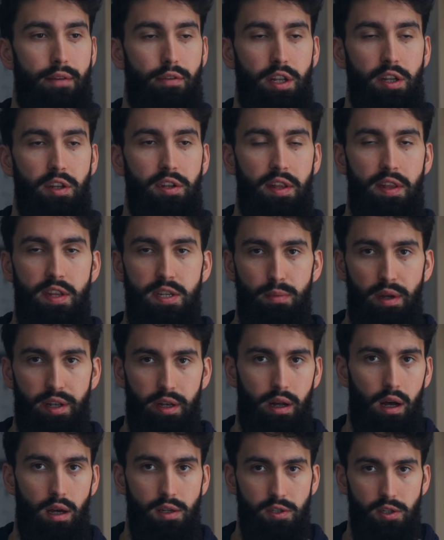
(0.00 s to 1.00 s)
evident in this
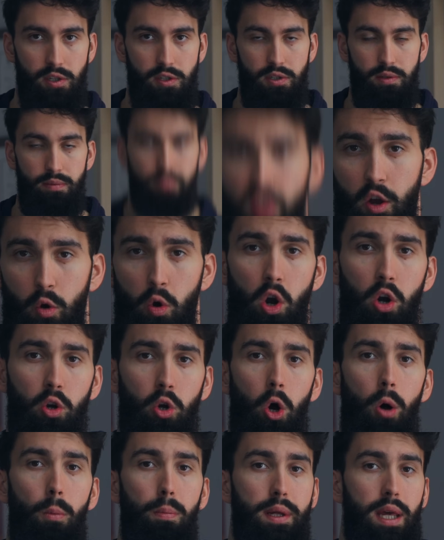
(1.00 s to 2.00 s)
meta-analysis. There are
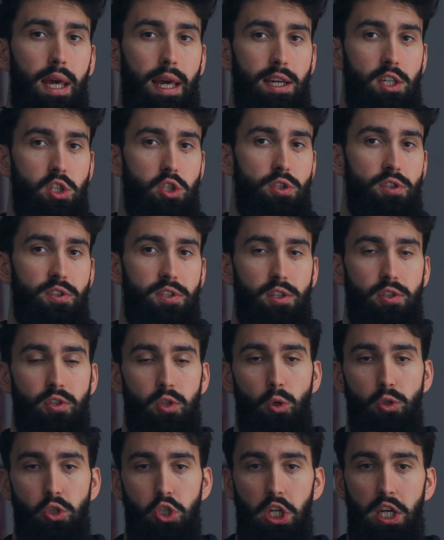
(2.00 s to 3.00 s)
complications
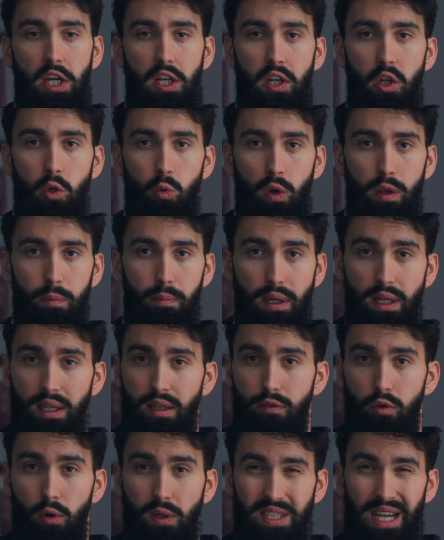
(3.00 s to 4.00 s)
associated with
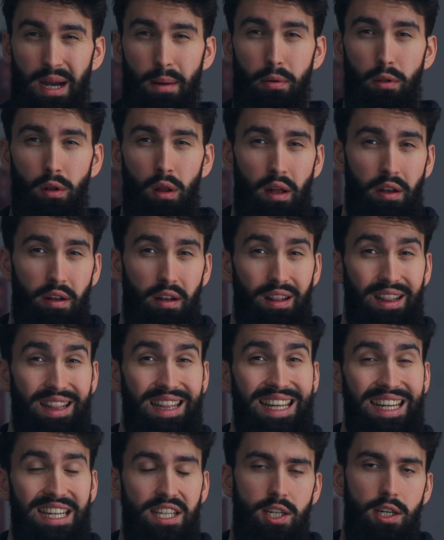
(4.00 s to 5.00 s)
being, for example, an
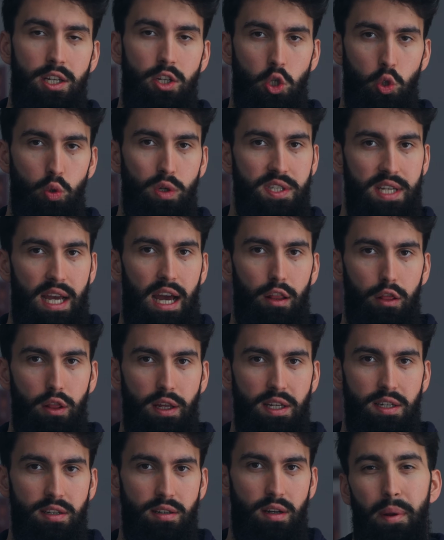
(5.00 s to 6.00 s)
elite endurance
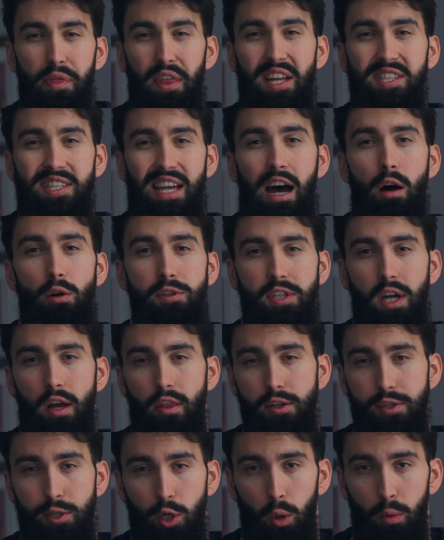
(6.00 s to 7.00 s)
athlete, but that's
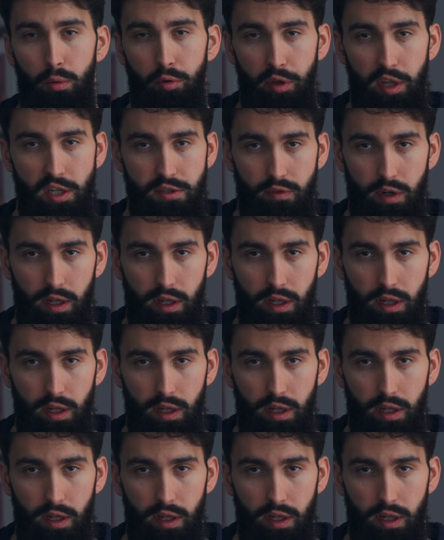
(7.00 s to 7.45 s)
outside the scope of this